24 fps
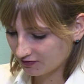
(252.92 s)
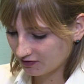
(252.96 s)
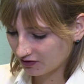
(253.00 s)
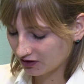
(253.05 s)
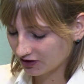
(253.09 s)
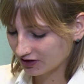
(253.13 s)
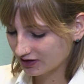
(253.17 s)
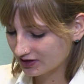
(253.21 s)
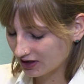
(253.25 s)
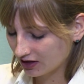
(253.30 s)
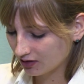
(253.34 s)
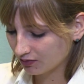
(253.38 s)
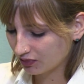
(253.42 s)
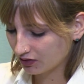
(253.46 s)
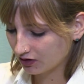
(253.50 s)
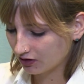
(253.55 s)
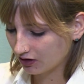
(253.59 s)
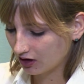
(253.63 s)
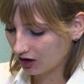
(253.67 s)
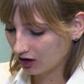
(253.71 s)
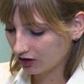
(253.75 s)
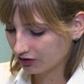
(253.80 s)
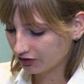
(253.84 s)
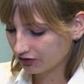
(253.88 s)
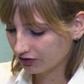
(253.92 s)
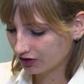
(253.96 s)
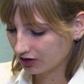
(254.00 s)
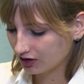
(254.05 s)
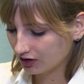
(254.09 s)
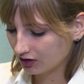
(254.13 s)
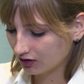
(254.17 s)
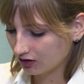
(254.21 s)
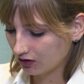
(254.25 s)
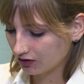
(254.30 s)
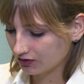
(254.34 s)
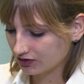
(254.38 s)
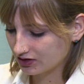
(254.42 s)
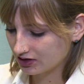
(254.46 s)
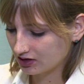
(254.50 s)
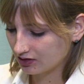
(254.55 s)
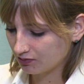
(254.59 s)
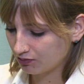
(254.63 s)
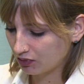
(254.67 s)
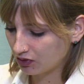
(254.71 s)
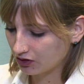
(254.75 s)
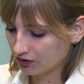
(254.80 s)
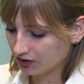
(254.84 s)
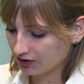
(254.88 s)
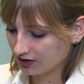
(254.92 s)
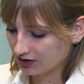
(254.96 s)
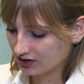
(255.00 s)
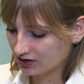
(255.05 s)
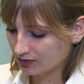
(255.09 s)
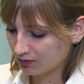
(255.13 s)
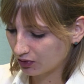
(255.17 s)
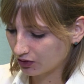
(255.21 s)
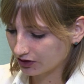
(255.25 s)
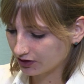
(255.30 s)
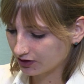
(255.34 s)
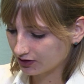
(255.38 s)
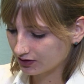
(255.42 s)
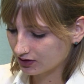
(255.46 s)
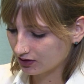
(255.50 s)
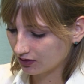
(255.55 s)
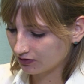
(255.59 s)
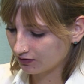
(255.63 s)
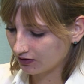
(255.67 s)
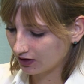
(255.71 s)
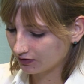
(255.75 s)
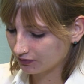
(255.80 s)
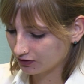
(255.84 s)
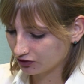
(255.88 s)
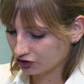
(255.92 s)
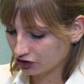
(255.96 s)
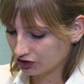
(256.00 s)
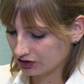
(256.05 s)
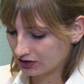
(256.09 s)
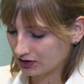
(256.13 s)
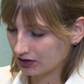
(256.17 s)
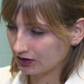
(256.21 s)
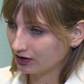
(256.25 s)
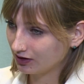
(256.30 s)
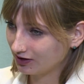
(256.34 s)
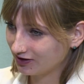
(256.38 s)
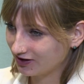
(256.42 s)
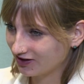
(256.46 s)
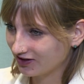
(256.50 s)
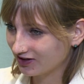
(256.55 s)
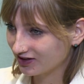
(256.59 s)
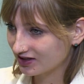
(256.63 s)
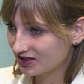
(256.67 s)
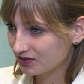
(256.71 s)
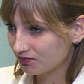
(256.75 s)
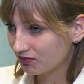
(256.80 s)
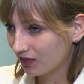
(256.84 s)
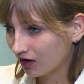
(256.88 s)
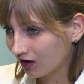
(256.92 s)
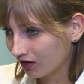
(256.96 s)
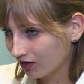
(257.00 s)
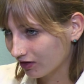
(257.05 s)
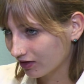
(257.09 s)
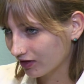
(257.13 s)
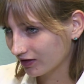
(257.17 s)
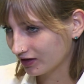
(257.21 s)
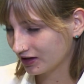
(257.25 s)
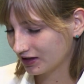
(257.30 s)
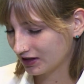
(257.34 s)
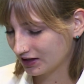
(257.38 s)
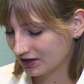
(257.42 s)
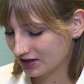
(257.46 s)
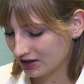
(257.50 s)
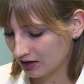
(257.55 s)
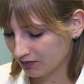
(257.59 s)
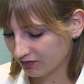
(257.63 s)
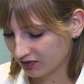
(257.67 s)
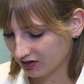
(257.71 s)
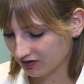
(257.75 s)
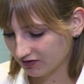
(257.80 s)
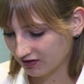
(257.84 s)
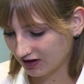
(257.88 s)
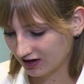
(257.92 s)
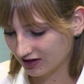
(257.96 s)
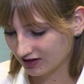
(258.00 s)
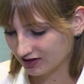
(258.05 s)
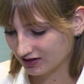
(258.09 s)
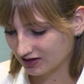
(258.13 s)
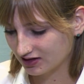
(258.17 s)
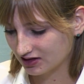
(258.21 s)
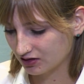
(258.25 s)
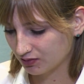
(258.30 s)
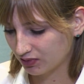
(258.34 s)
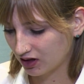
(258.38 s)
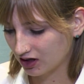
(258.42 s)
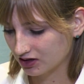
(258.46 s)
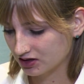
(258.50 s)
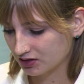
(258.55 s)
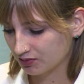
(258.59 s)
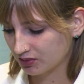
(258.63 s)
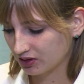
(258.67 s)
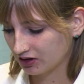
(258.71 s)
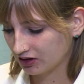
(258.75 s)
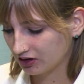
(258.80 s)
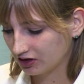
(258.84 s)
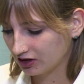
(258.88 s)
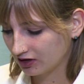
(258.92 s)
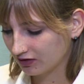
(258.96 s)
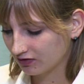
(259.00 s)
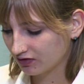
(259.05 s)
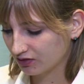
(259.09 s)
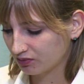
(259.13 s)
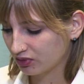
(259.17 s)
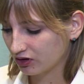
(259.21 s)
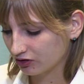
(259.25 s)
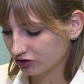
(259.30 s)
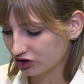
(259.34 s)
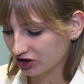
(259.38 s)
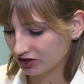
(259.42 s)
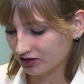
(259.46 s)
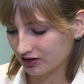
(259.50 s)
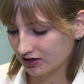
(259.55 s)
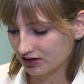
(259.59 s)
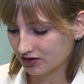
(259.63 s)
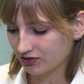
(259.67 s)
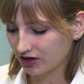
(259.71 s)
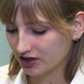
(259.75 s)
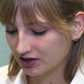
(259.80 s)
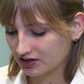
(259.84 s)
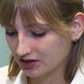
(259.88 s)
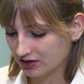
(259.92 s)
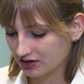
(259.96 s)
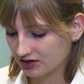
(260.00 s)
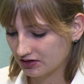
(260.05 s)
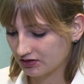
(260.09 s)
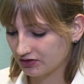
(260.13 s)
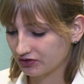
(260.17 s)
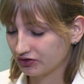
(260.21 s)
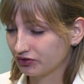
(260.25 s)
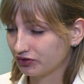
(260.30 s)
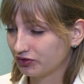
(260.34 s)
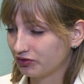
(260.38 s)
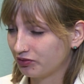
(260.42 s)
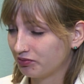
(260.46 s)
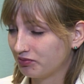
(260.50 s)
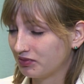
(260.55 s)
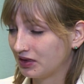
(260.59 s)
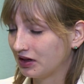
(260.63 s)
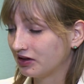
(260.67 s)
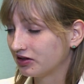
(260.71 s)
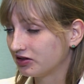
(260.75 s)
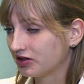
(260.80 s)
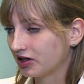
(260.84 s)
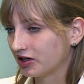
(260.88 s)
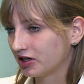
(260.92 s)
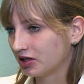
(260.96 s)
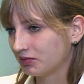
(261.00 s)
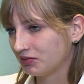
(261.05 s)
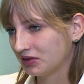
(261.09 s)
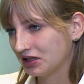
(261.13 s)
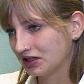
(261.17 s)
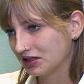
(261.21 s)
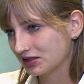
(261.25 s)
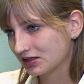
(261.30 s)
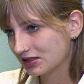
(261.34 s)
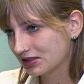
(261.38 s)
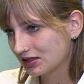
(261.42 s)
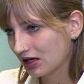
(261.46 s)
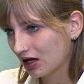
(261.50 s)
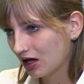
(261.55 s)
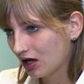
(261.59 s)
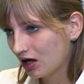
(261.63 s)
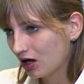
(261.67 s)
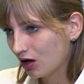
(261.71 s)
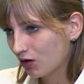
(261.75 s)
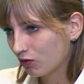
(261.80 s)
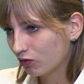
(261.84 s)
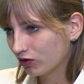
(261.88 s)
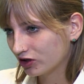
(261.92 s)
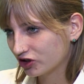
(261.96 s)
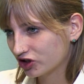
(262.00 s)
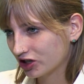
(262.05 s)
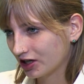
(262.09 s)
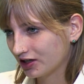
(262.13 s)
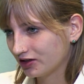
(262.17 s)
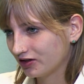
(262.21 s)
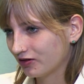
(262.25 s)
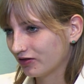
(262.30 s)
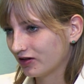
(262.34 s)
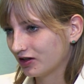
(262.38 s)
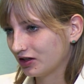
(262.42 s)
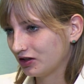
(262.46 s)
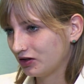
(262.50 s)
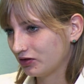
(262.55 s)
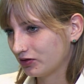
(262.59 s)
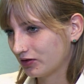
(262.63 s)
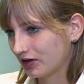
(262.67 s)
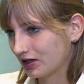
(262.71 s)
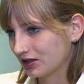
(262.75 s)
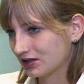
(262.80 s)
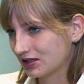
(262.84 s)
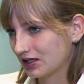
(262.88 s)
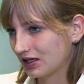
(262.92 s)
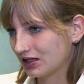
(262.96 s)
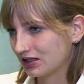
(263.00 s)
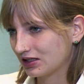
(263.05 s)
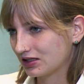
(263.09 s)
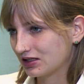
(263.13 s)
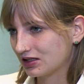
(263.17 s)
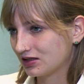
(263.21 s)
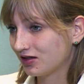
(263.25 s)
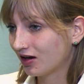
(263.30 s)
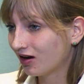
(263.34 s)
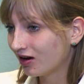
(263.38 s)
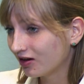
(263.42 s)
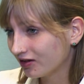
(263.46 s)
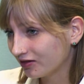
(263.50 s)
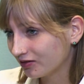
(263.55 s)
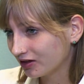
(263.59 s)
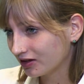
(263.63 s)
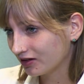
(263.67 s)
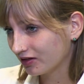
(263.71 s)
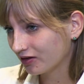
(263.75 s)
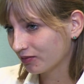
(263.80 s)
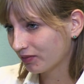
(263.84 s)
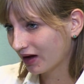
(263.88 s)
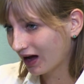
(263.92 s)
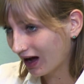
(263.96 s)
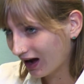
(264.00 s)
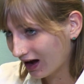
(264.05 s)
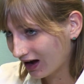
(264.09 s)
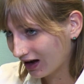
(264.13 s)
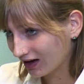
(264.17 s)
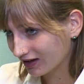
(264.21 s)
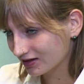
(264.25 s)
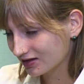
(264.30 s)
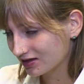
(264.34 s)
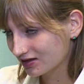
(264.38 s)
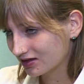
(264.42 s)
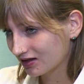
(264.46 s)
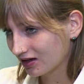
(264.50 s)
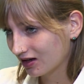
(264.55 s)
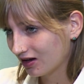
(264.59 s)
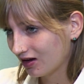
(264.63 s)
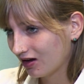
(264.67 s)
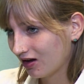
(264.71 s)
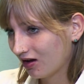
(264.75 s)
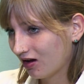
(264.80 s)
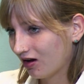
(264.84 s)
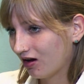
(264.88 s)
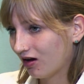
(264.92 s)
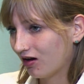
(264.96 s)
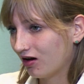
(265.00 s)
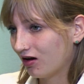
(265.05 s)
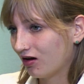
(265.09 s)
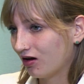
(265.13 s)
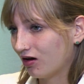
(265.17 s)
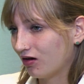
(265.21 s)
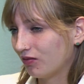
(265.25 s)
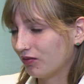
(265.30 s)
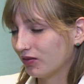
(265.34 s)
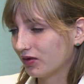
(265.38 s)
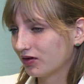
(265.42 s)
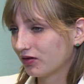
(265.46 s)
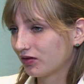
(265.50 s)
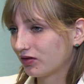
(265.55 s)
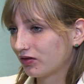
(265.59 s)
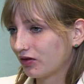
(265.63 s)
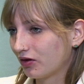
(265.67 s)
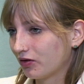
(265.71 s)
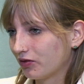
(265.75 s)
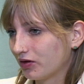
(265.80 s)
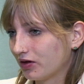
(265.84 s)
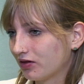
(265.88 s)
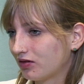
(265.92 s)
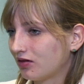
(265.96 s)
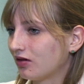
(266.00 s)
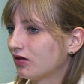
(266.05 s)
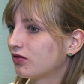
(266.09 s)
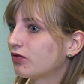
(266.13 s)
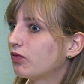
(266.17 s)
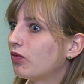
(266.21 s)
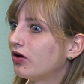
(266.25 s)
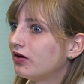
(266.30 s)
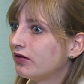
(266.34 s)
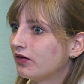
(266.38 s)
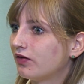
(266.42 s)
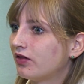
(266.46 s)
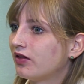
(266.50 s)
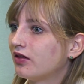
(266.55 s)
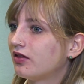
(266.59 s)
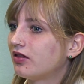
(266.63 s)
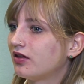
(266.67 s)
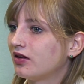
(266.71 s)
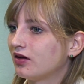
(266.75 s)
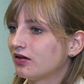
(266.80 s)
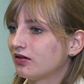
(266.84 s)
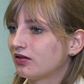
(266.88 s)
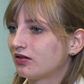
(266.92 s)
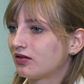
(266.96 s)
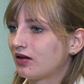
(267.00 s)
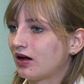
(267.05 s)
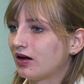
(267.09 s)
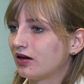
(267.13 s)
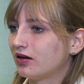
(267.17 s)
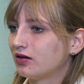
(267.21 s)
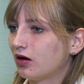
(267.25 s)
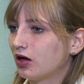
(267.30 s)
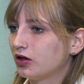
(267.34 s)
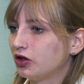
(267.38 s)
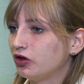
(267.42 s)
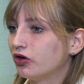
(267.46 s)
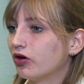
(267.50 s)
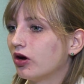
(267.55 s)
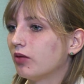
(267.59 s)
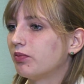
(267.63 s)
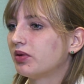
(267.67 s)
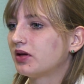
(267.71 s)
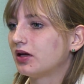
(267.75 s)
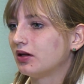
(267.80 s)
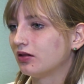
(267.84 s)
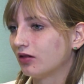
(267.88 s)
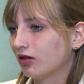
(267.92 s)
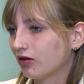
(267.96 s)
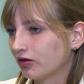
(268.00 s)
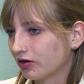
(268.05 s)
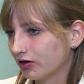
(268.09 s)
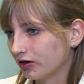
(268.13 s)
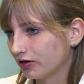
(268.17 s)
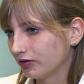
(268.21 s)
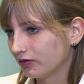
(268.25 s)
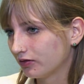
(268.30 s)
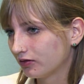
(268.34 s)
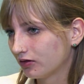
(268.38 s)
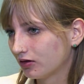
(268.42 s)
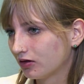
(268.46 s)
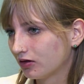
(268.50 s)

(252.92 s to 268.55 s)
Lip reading: for example, Hungary closed its borders on refugees earlier this month, and it exemplifies the possibility of approaching this crisis through military means, which I know that U.S. has done in the past. So is this one of the things that Europe can learn?